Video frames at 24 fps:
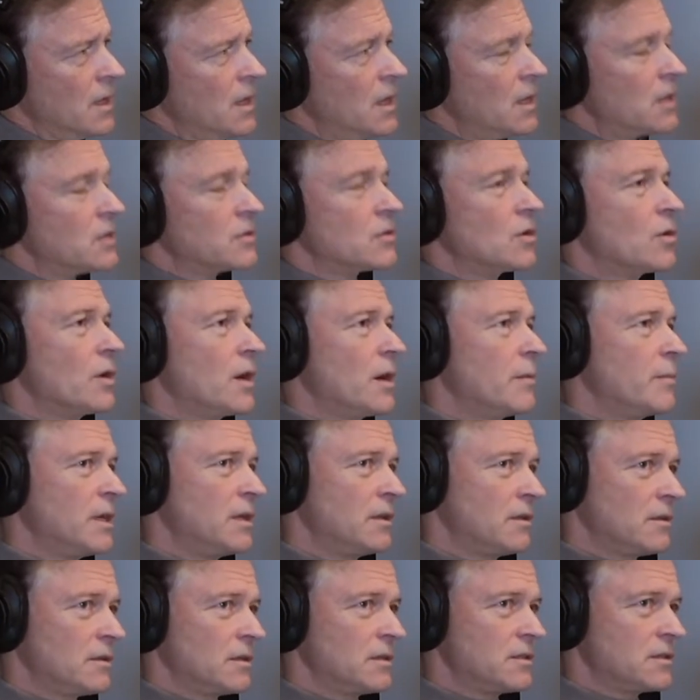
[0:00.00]
So, I
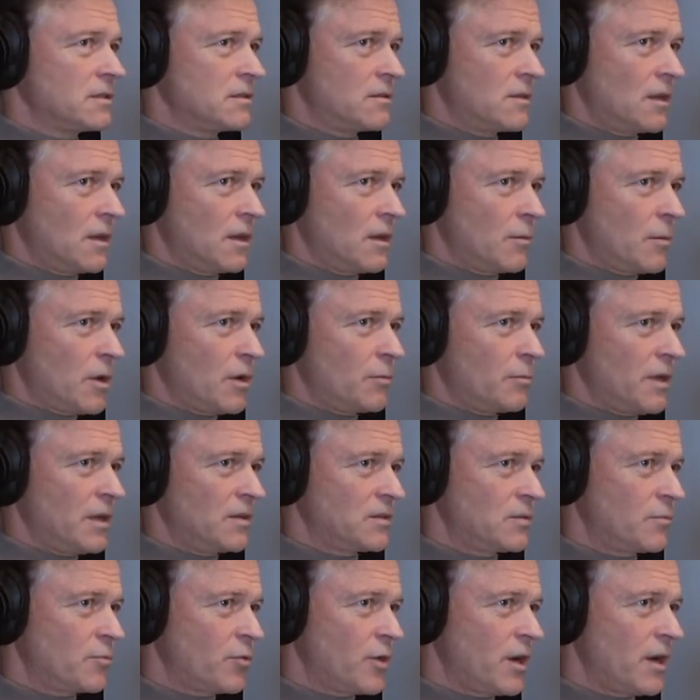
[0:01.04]
mean, this thing about
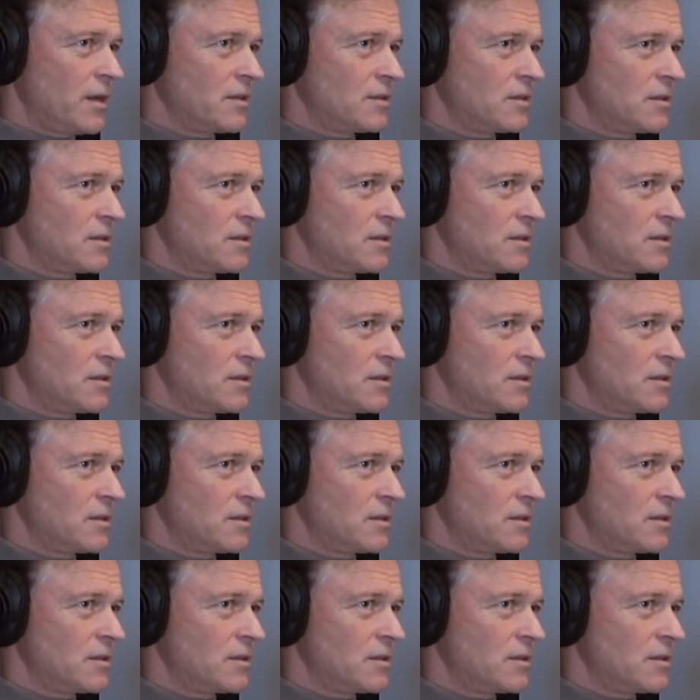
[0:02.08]
being surprised